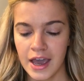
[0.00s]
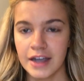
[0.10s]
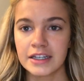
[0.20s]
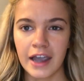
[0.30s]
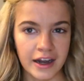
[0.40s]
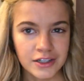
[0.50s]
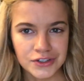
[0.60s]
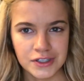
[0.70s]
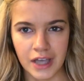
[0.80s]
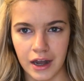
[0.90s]
And to kind of
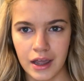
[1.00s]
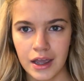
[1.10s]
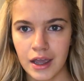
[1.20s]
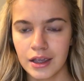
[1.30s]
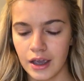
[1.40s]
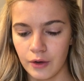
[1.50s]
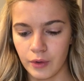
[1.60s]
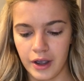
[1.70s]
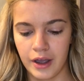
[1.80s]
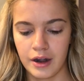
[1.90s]
just set it and get
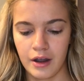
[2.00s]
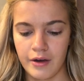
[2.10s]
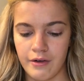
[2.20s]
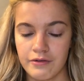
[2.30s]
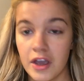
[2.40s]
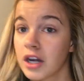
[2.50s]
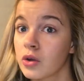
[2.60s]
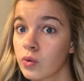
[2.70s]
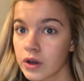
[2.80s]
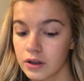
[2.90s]
rid of
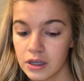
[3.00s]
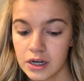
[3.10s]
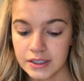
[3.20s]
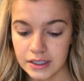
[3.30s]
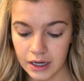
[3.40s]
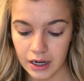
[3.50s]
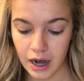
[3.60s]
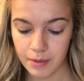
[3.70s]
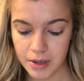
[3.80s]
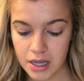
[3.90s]
any oiliness that can
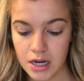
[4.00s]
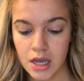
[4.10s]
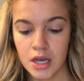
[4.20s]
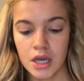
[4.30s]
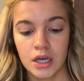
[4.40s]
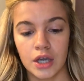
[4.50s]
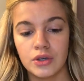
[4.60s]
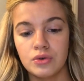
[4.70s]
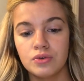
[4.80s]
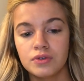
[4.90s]
happen, I
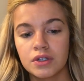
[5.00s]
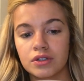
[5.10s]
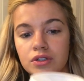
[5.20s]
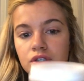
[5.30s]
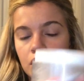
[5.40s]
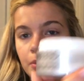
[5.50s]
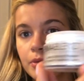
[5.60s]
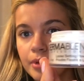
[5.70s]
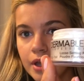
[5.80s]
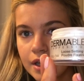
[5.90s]
use
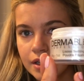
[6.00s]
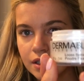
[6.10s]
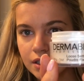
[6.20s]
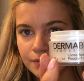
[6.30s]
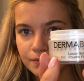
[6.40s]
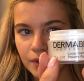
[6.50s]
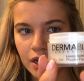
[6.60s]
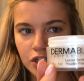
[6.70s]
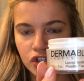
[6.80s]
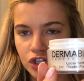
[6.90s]
Dermablend, and
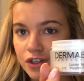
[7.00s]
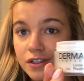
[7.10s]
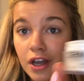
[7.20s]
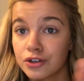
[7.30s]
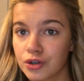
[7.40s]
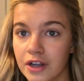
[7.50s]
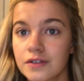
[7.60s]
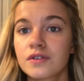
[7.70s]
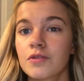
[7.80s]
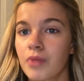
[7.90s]
it's just a
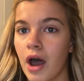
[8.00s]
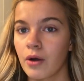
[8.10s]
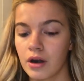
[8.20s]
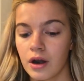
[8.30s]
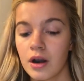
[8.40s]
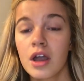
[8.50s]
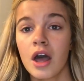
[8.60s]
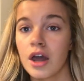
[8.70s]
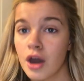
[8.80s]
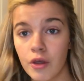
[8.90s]
translucent powder.
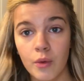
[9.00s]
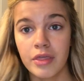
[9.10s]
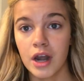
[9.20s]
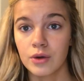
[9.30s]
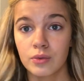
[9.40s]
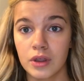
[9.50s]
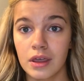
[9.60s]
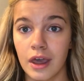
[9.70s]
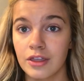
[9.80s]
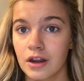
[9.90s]
Another one that I really
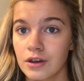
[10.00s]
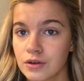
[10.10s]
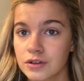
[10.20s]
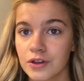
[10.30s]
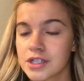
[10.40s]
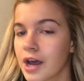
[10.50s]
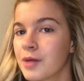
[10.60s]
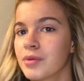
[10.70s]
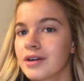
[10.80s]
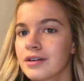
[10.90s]
like that I use all the
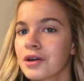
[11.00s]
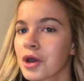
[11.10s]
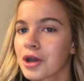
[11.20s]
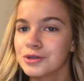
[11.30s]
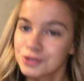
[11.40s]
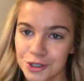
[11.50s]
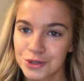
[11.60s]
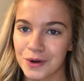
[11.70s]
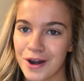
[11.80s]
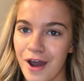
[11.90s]
time, but I just
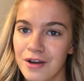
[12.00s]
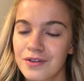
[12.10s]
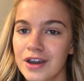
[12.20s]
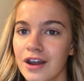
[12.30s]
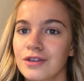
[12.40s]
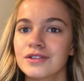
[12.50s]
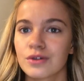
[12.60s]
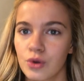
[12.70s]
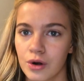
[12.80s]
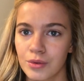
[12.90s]
ran out of it. I use the
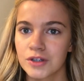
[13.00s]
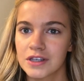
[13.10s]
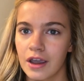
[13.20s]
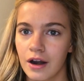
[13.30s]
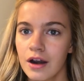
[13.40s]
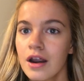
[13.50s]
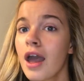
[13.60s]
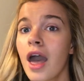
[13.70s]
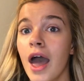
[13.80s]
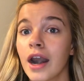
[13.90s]
Laura Mercier,
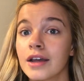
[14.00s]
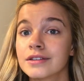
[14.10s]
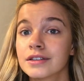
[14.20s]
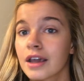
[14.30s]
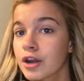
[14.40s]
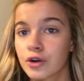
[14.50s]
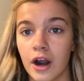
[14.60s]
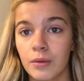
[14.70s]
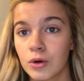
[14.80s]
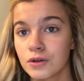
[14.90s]
and it's
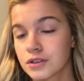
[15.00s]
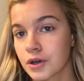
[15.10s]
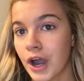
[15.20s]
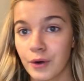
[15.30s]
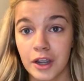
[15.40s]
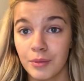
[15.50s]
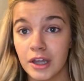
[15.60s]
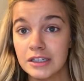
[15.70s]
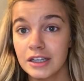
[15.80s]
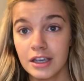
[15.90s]
incredible, so I
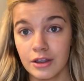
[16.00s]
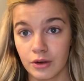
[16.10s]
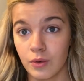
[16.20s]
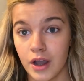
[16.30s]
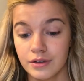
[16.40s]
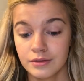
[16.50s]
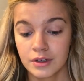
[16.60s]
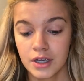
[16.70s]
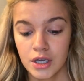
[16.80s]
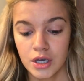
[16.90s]
recommend either one.